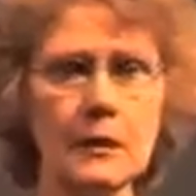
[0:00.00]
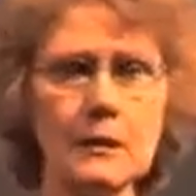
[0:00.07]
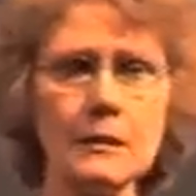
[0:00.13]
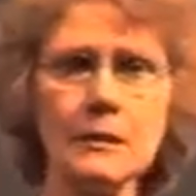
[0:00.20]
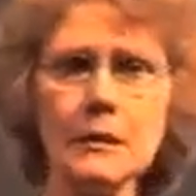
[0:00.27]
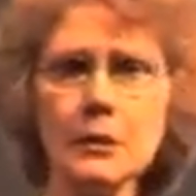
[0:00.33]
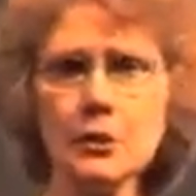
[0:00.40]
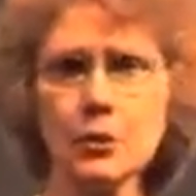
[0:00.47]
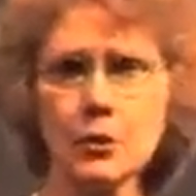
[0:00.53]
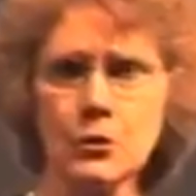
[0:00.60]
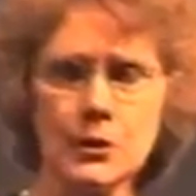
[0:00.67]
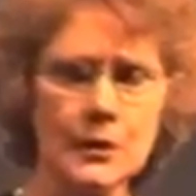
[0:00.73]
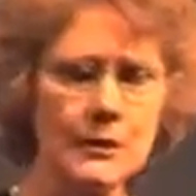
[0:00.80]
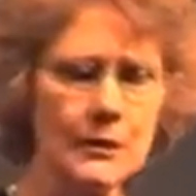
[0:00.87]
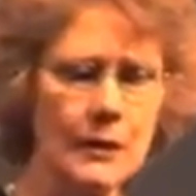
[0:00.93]

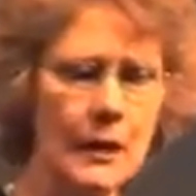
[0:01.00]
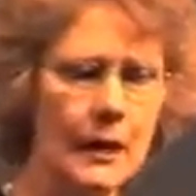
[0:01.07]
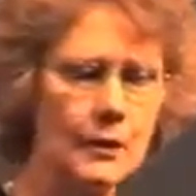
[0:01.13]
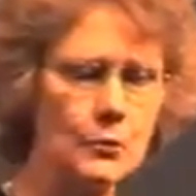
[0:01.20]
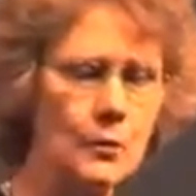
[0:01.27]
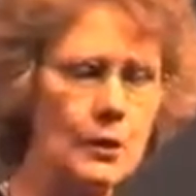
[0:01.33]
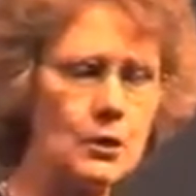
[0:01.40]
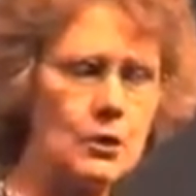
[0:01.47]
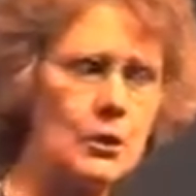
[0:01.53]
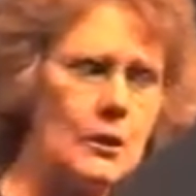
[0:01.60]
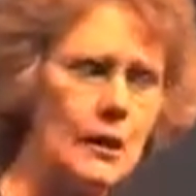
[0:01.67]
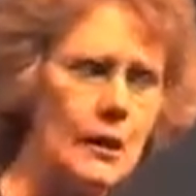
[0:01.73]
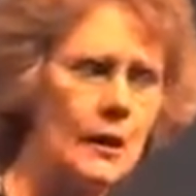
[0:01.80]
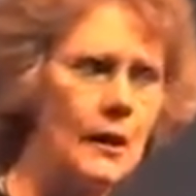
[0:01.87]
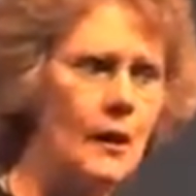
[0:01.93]
seizures and dehydration.
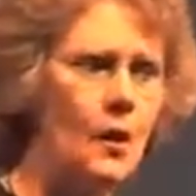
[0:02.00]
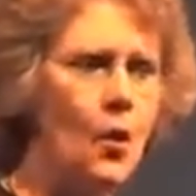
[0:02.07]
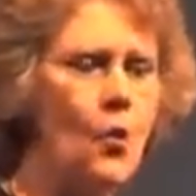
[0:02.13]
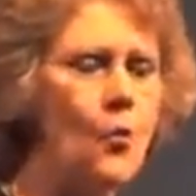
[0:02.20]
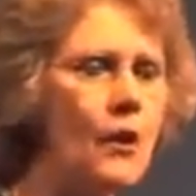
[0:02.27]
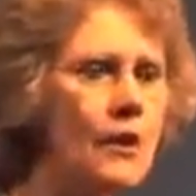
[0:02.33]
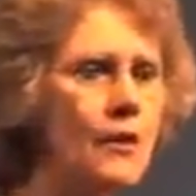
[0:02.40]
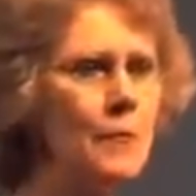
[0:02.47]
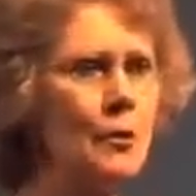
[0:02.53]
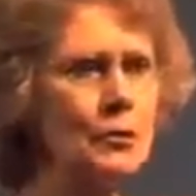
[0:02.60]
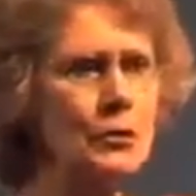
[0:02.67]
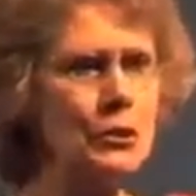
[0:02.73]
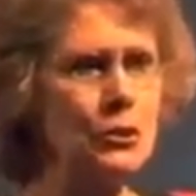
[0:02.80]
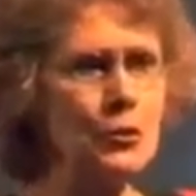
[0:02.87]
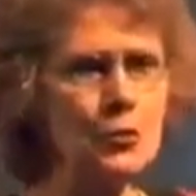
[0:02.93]
One of the
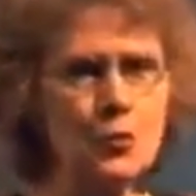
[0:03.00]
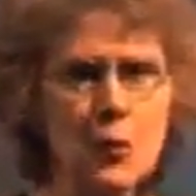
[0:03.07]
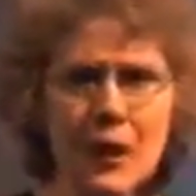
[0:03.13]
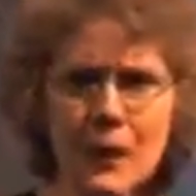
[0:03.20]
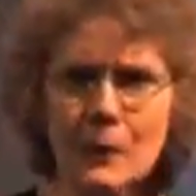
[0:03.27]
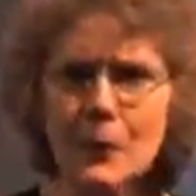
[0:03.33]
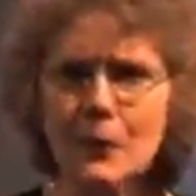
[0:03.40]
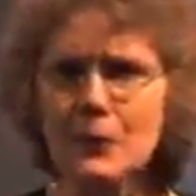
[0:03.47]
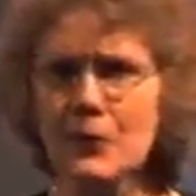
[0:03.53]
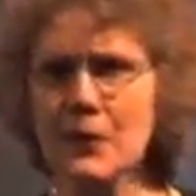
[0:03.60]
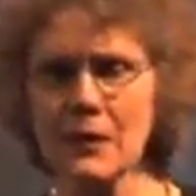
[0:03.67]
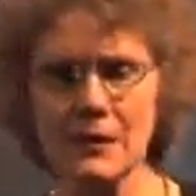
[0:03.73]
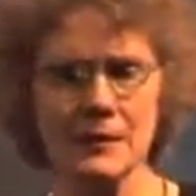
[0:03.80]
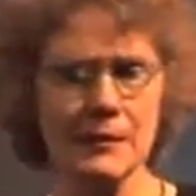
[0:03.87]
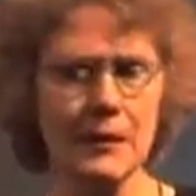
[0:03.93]
most incredible
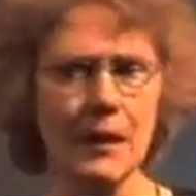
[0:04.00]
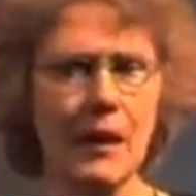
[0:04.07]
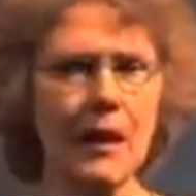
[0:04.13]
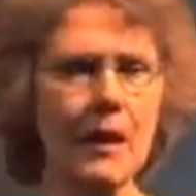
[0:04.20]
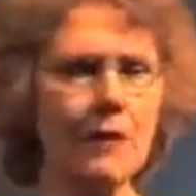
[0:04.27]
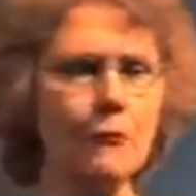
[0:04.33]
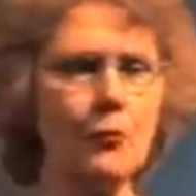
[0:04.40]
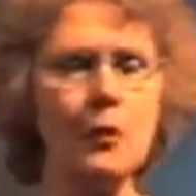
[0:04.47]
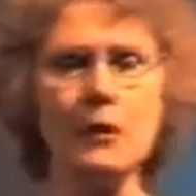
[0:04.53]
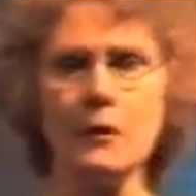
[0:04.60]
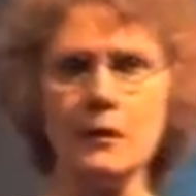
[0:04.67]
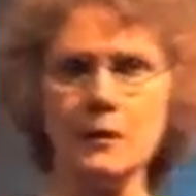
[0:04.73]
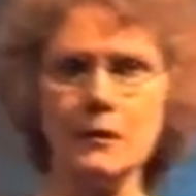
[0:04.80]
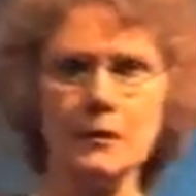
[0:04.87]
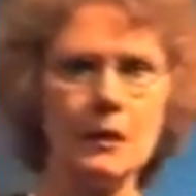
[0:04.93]
things that I have
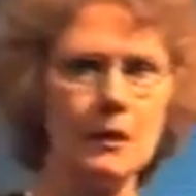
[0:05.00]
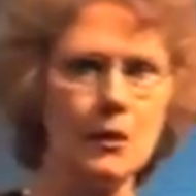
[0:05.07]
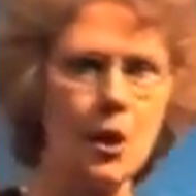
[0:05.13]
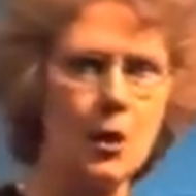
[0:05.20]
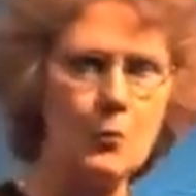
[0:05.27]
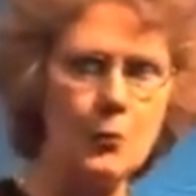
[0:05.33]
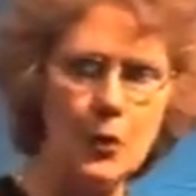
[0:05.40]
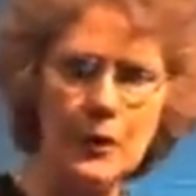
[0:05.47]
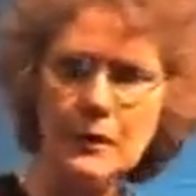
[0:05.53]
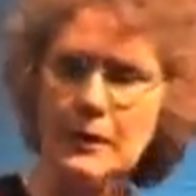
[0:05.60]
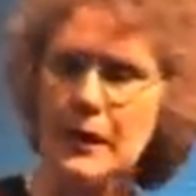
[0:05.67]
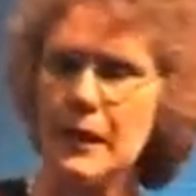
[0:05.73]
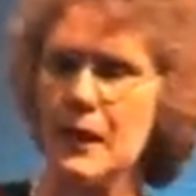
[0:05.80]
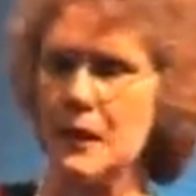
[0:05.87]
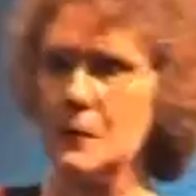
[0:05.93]
witnessed in our brain
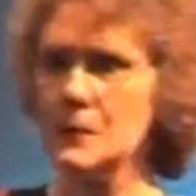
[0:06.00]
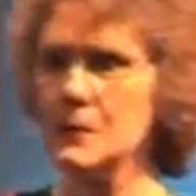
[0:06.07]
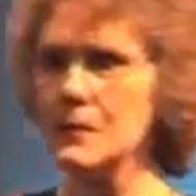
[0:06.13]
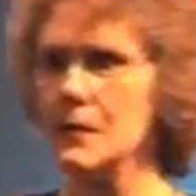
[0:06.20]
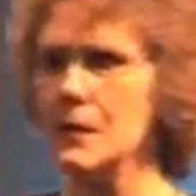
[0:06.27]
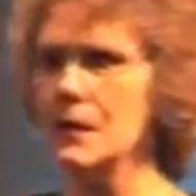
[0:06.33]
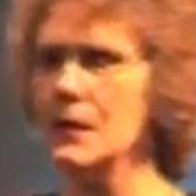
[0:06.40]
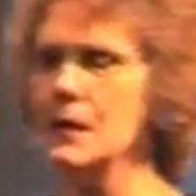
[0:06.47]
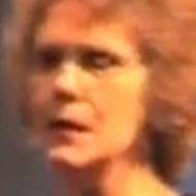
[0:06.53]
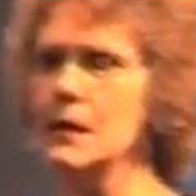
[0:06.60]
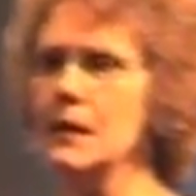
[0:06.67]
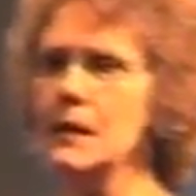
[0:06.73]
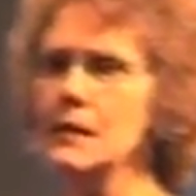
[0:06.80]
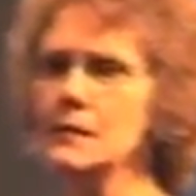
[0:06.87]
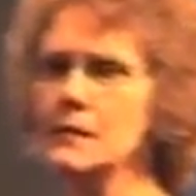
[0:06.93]
camps
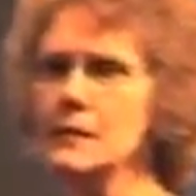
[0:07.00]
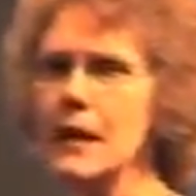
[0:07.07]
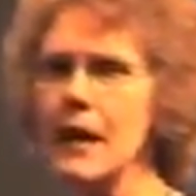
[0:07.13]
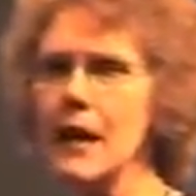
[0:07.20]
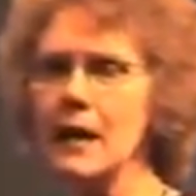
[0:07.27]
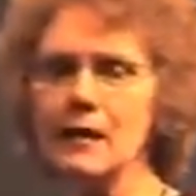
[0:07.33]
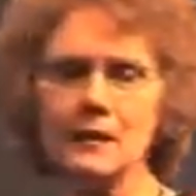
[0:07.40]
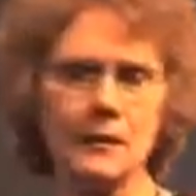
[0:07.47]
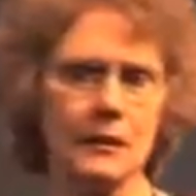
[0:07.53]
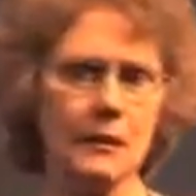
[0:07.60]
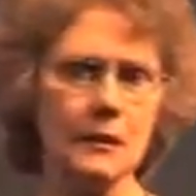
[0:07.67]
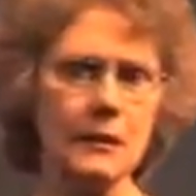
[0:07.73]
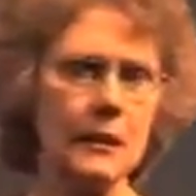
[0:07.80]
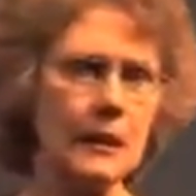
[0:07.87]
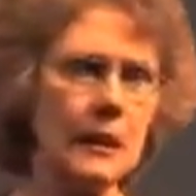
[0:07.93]
is that
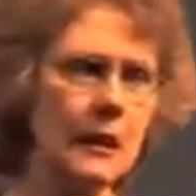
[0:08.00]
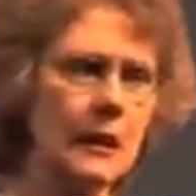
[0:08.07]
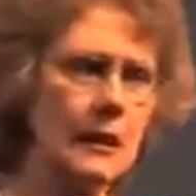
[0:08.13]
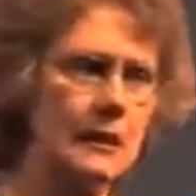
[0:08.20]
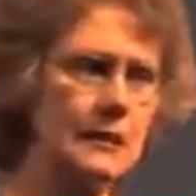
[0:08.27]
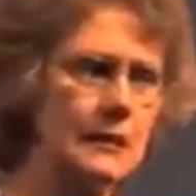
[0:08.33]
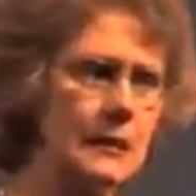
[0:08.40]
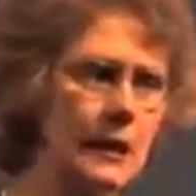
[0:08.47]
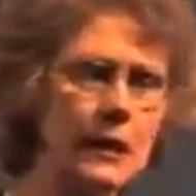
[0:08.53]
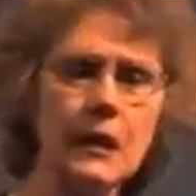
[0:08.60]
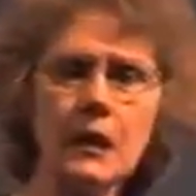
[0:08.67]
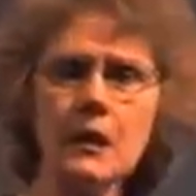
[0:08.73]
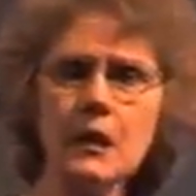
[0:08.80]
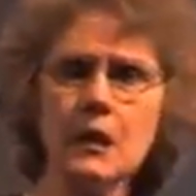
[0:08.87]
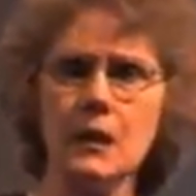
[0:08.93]
the kids that
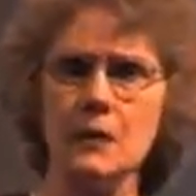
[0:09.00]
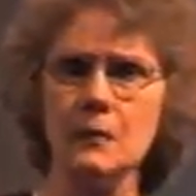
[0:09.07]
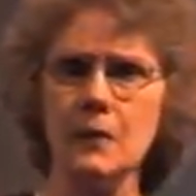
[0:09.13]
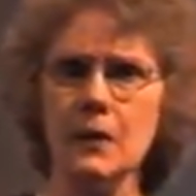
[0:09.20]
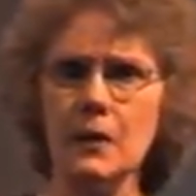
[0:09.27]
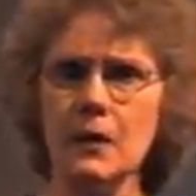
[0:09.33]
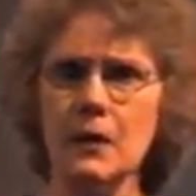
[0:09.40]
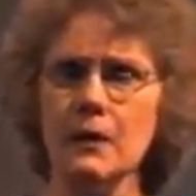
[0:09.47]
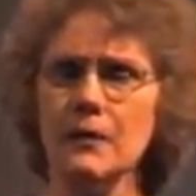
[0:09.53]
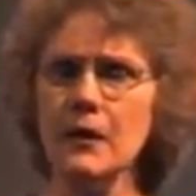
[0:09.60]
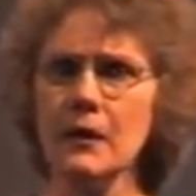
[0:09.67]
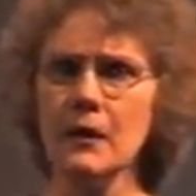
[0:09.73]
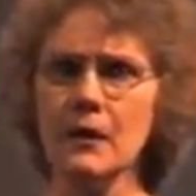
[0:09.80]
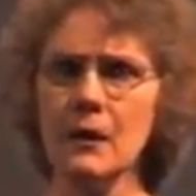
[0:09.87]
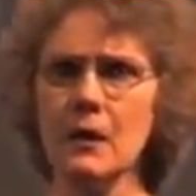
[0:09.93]
come,
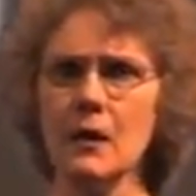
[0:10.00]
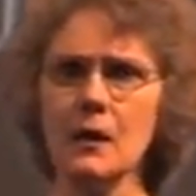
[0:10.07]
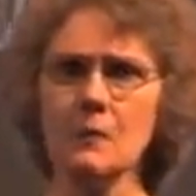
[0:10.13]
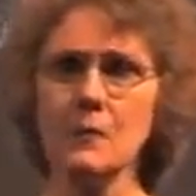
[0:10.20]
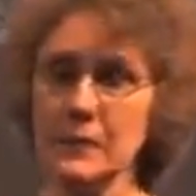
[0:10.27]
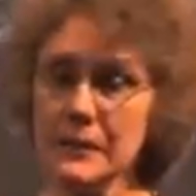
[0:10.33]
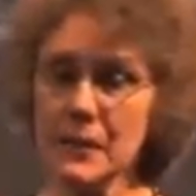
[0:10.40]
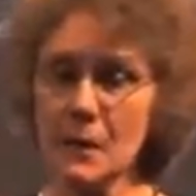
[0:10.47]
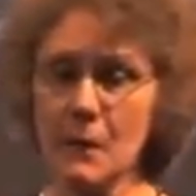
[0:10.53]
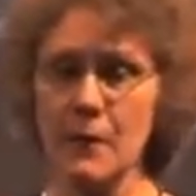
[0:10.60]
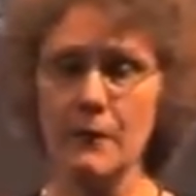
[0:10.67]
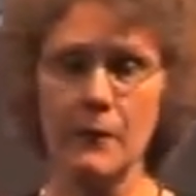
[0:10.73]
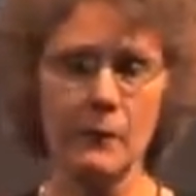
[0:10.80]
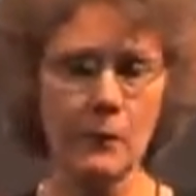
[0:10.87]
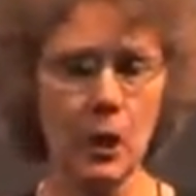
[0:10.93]
they come, some
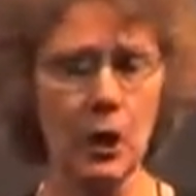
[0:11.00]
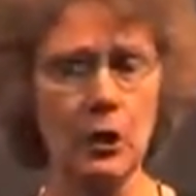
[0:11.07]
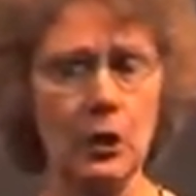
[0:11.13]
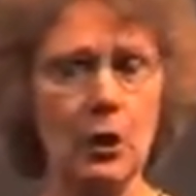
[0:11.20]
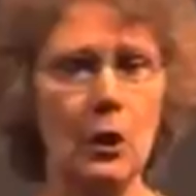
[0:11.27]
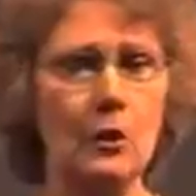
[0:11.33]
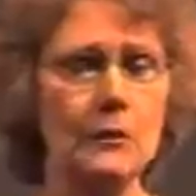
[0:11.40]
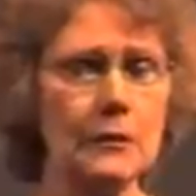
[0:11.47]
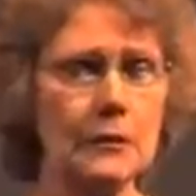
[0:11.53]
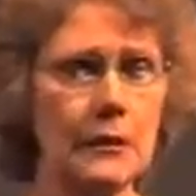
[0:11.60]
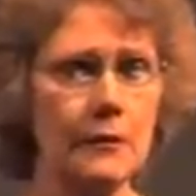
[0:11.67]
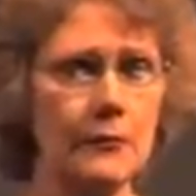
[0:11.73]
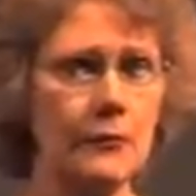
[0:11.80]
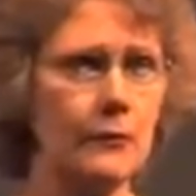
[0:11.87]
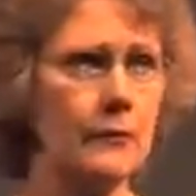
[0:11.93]
of them, not all,
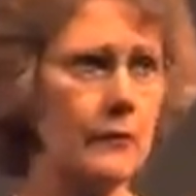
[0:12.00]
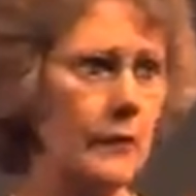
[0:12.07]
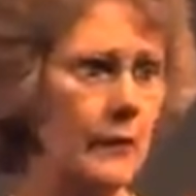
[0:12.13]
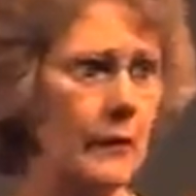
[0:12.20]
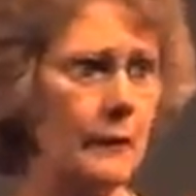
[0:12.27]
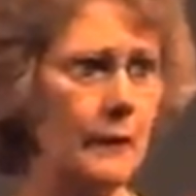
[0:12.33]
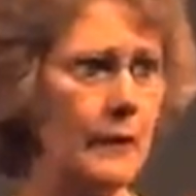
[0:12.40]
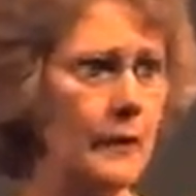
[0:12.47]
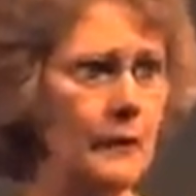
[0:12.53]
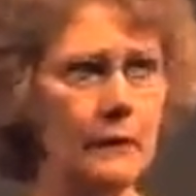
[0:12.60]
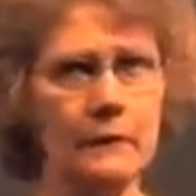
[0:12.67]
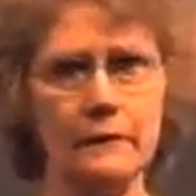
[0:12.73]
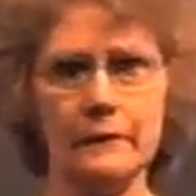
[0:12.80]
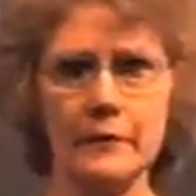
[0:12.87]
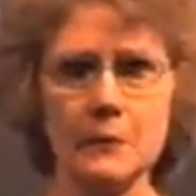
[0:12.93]
several um,
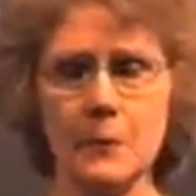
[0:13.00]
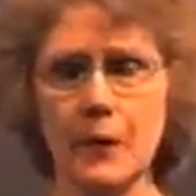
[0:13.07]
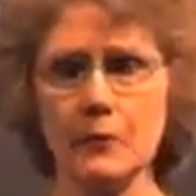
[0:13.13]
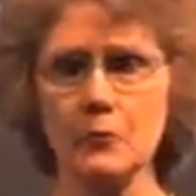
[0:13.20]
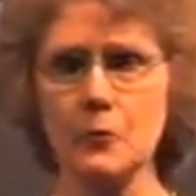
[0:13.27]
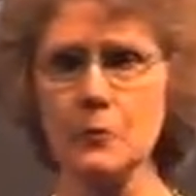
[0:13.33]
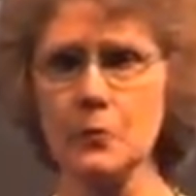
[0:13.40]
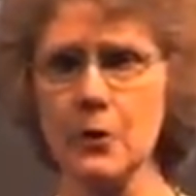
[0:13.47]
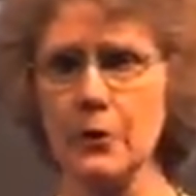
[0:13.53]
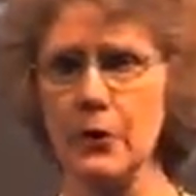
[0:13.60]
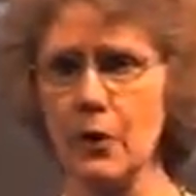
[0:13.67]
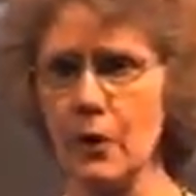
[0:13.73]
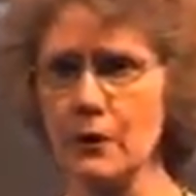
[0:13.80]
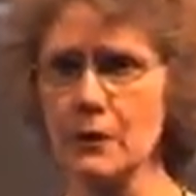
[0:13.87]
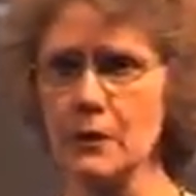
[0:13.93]
in spectrums on the
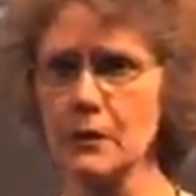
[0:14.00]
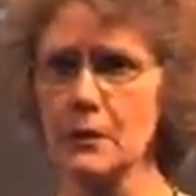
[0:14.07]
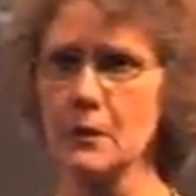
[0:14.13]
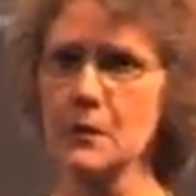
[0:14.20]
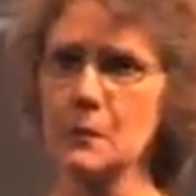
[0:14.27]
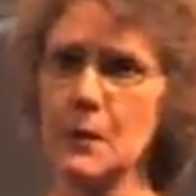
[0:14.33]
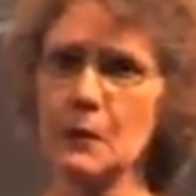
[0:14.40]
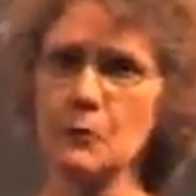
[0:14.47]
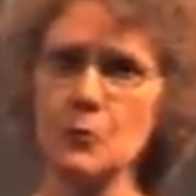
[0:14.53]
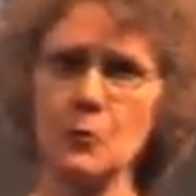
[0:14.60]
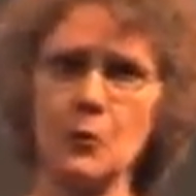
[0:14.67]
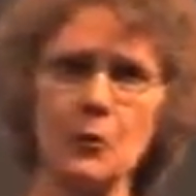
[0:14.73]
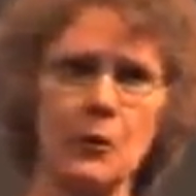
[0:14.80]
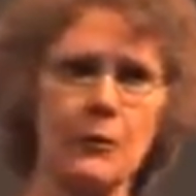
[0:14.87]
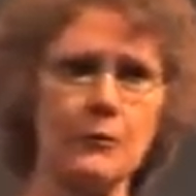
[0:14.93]
autistic spectrum
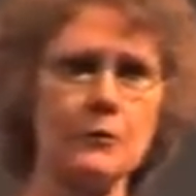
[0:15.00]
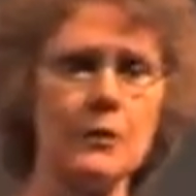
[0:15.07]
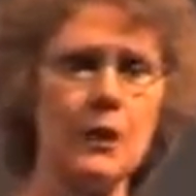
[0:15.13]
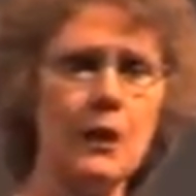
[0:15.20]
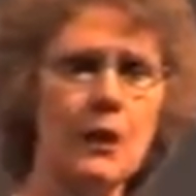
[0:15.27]
or others,